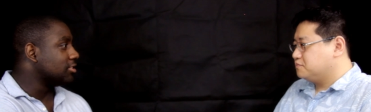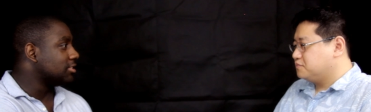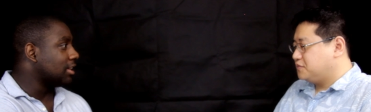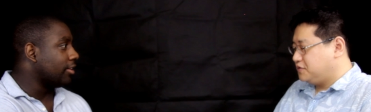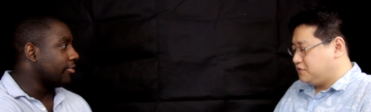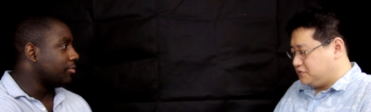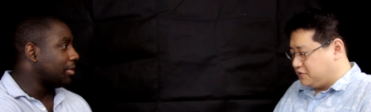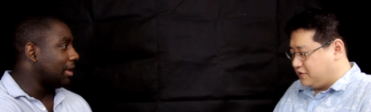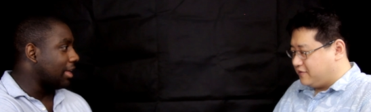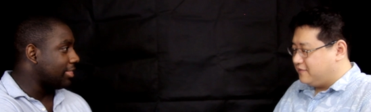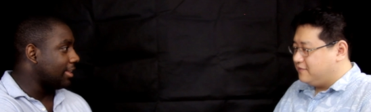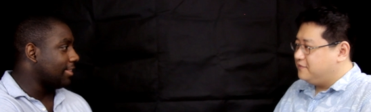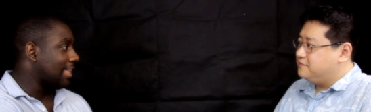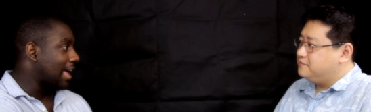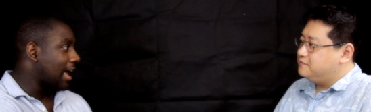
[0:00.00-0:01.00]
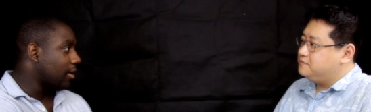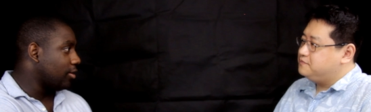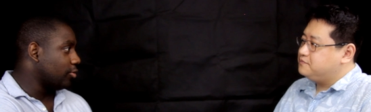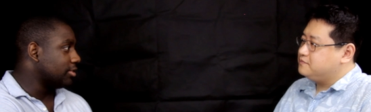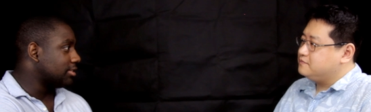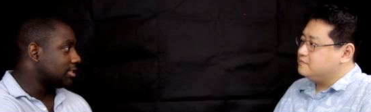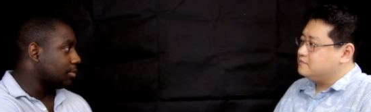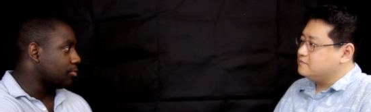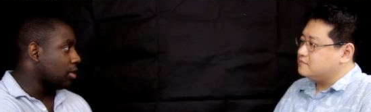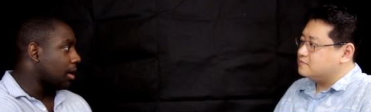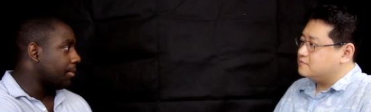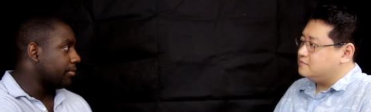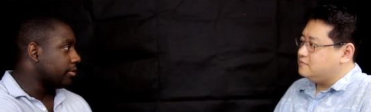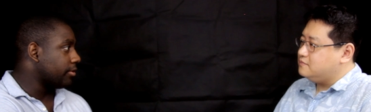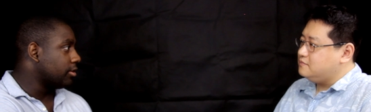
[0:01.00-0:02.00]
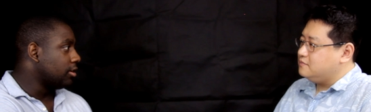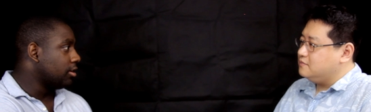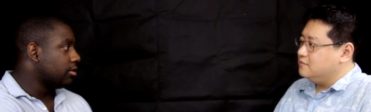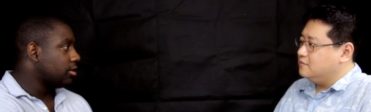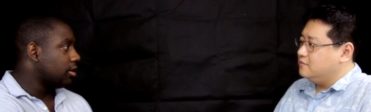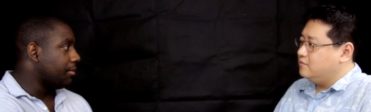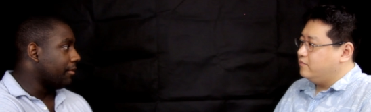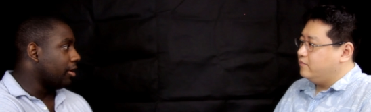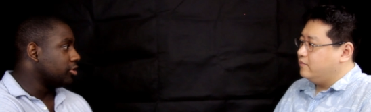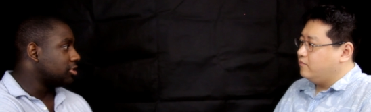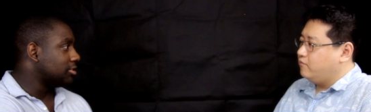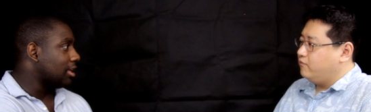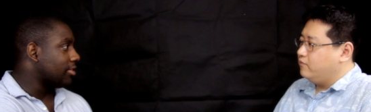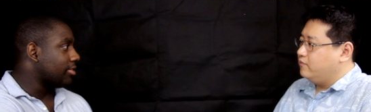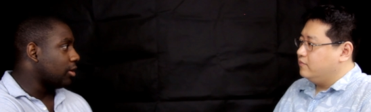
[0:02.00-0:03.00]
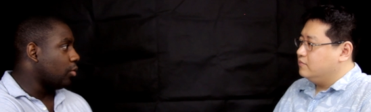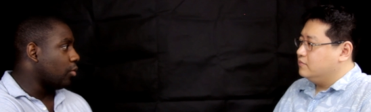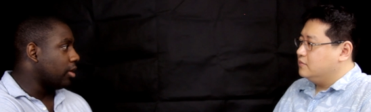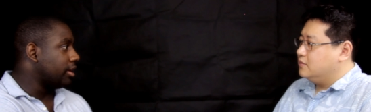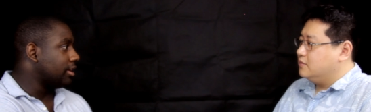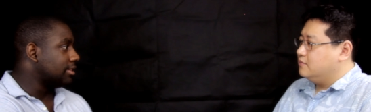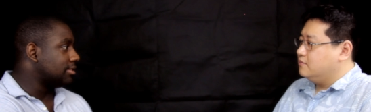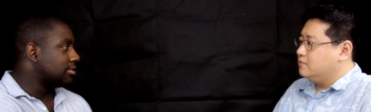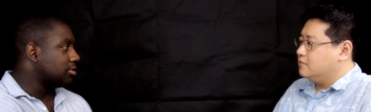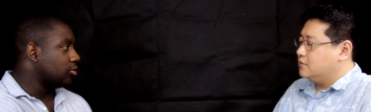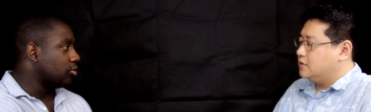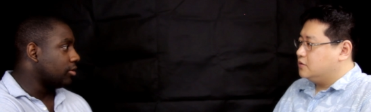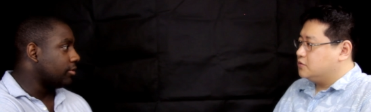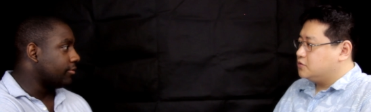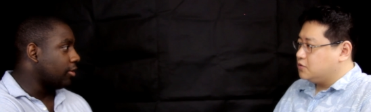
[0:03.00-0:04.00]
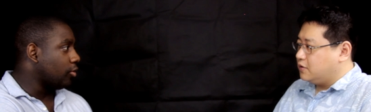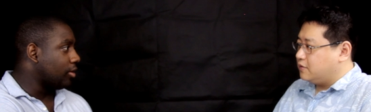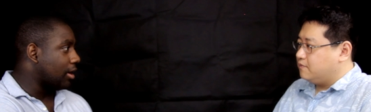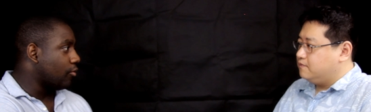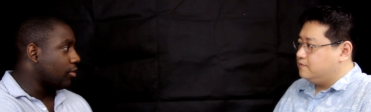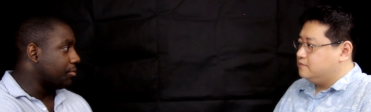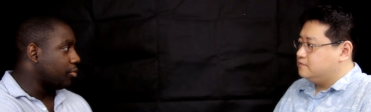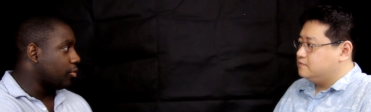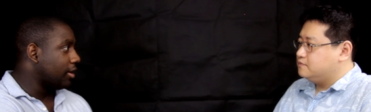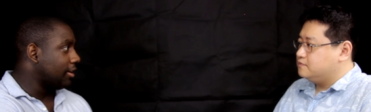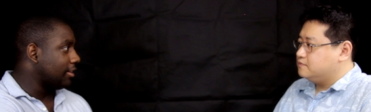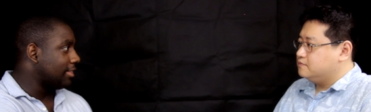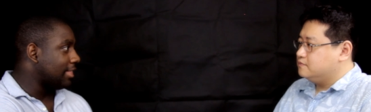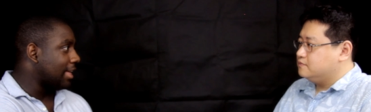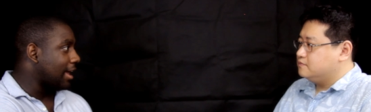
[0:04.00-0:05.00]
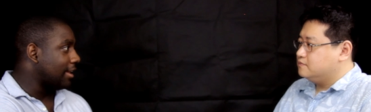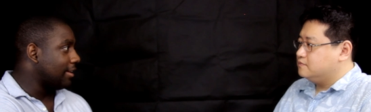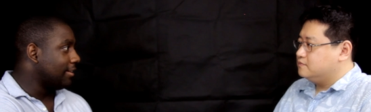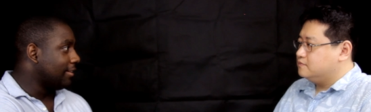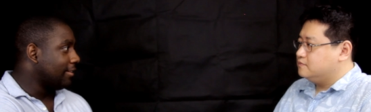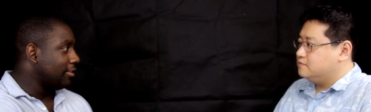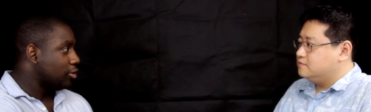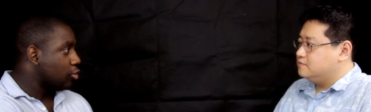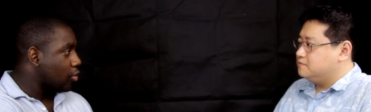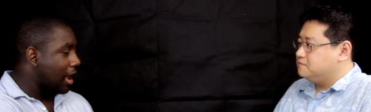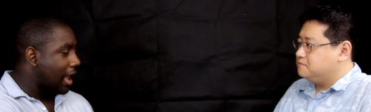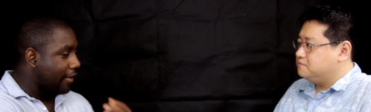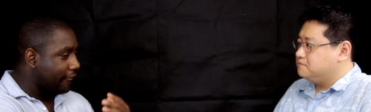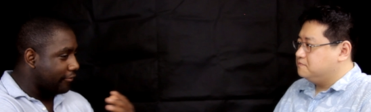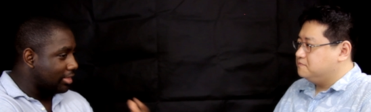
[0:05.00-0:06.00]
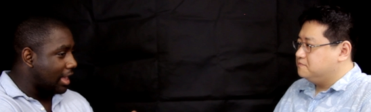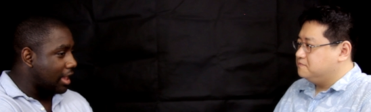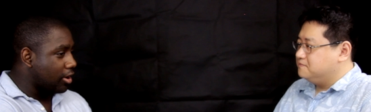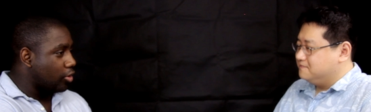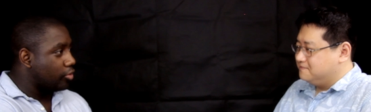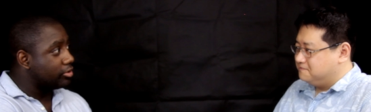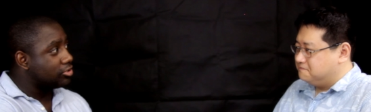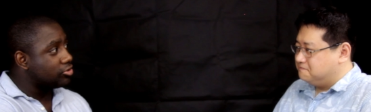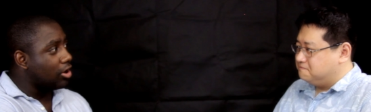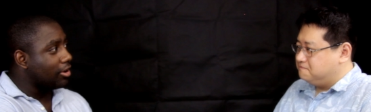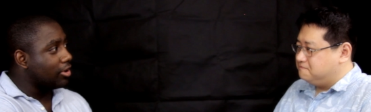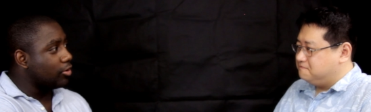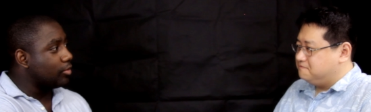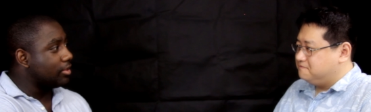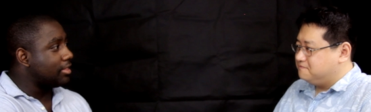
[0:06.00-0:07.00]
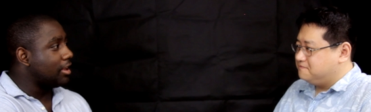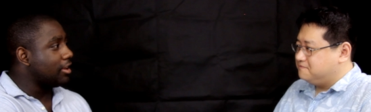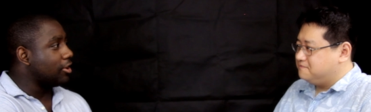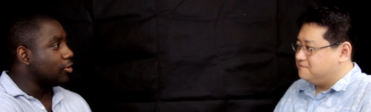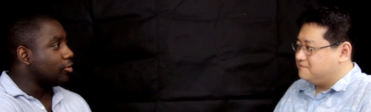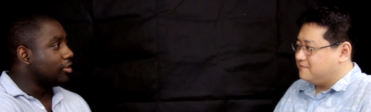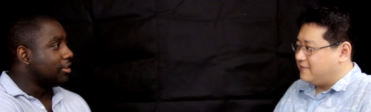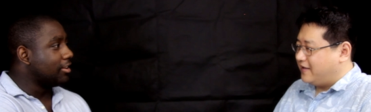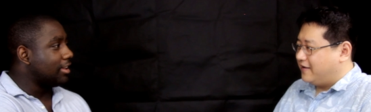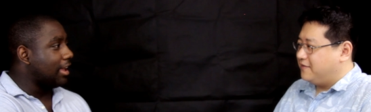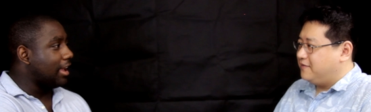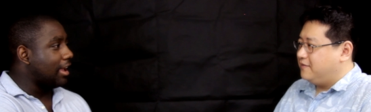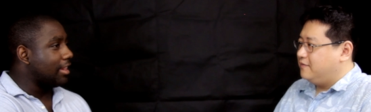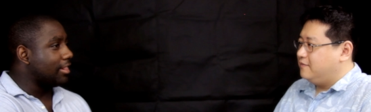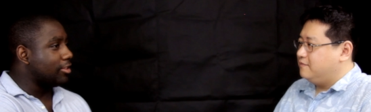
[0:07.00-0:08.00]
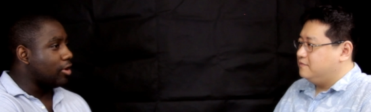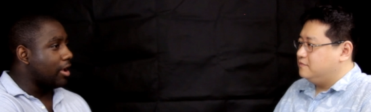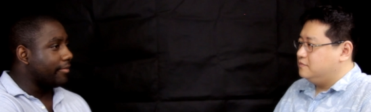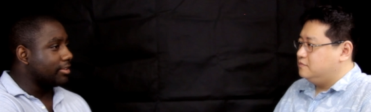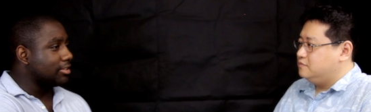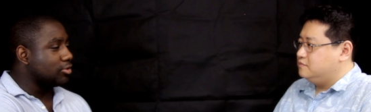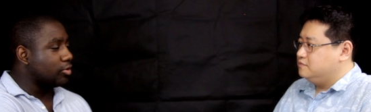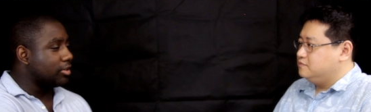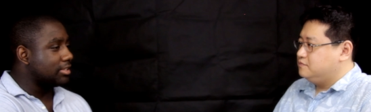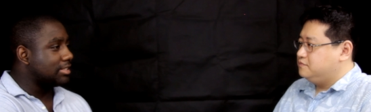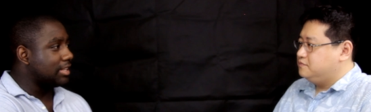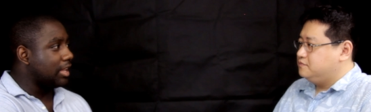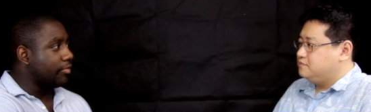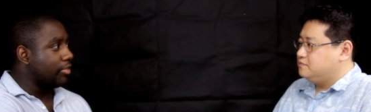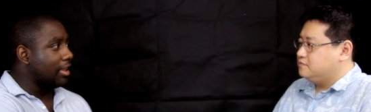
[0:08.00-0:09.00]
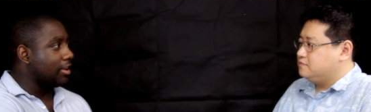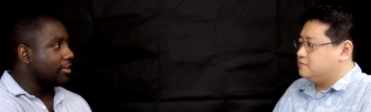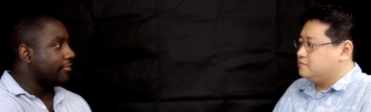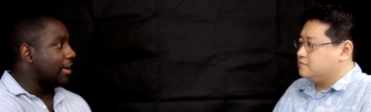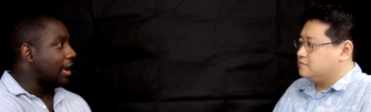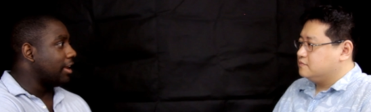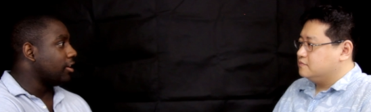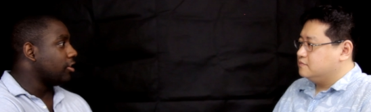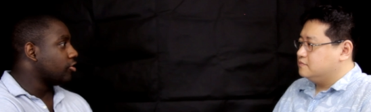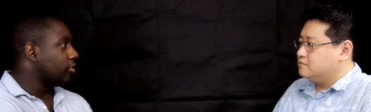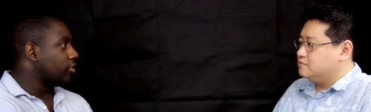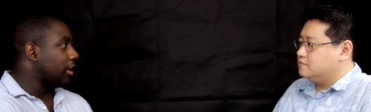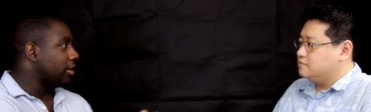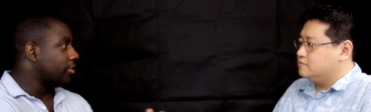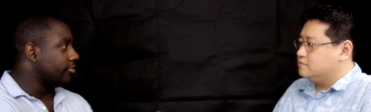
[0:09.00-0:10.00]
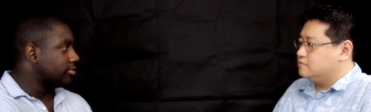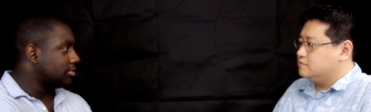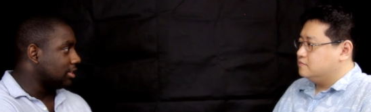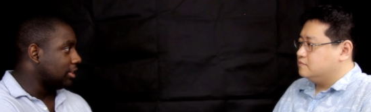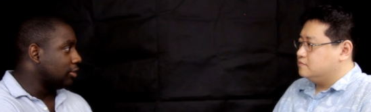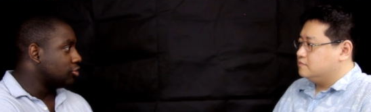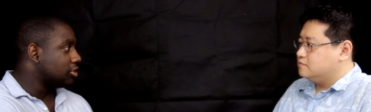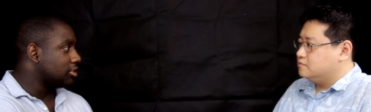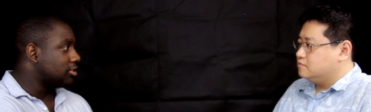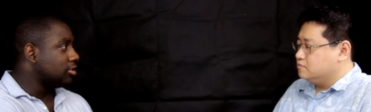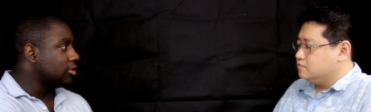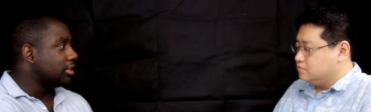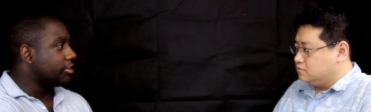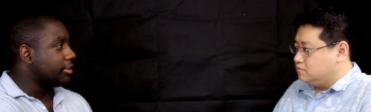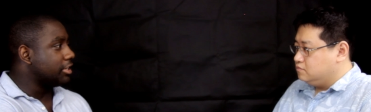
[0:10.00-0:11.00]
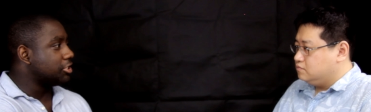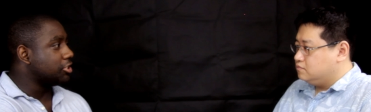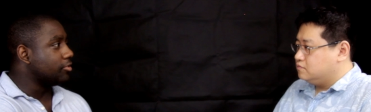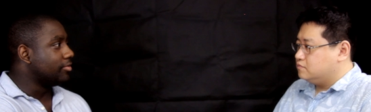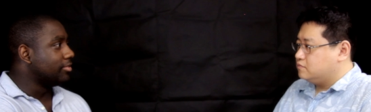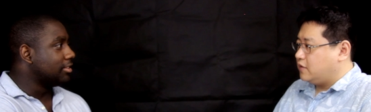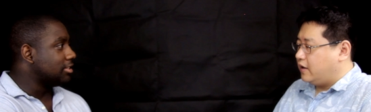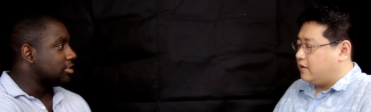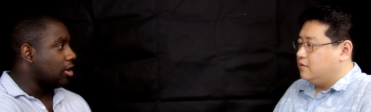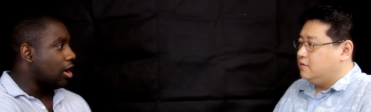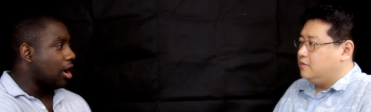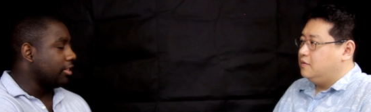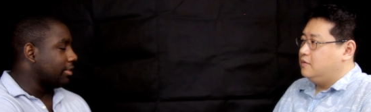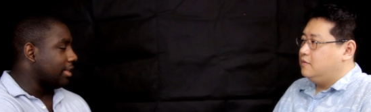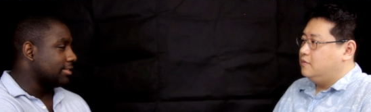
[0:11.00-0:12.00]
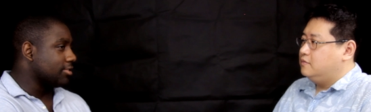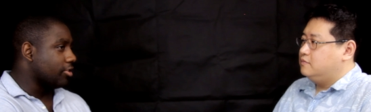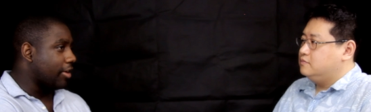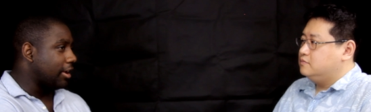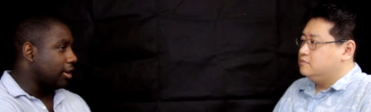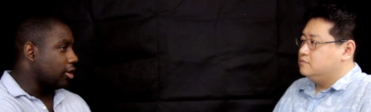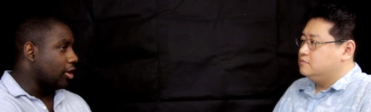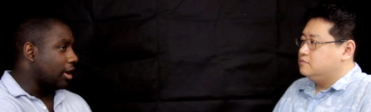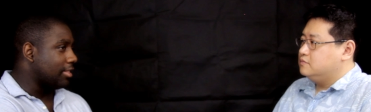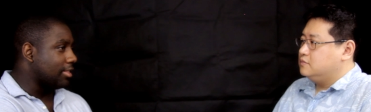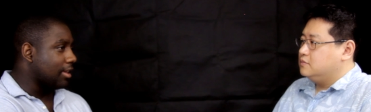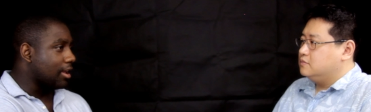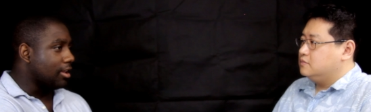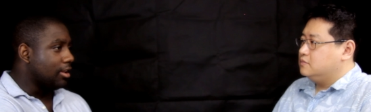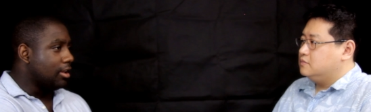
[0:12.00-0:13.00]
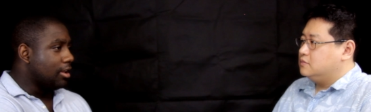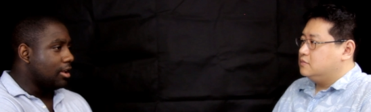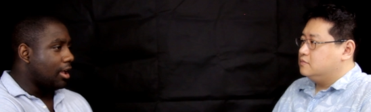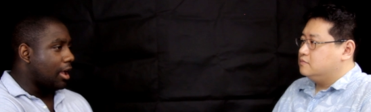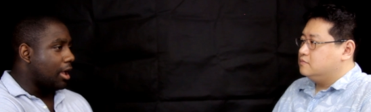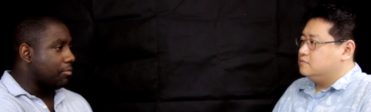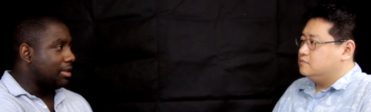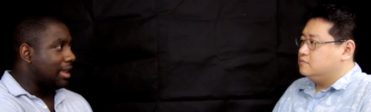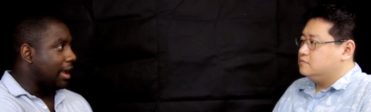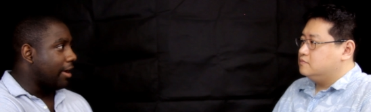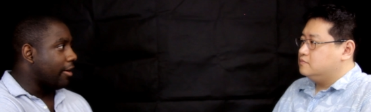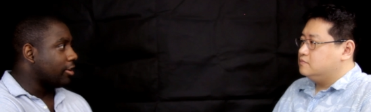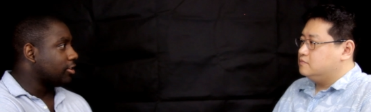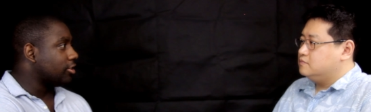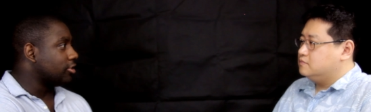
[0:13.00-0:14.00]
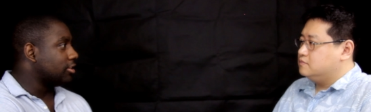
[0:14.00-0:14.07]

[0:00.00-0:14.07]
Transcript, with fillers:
Speaker 1: yourself. Sure. But I think that was the proper emotion that they wanted to invoke sure. at one point. That you have that own mm-hmm. struggle within you. Yeah. And you have to sort of see if they can find a creative solution to their mm-hmm. issue. Yeah. So all of that's great. You know, I think um, character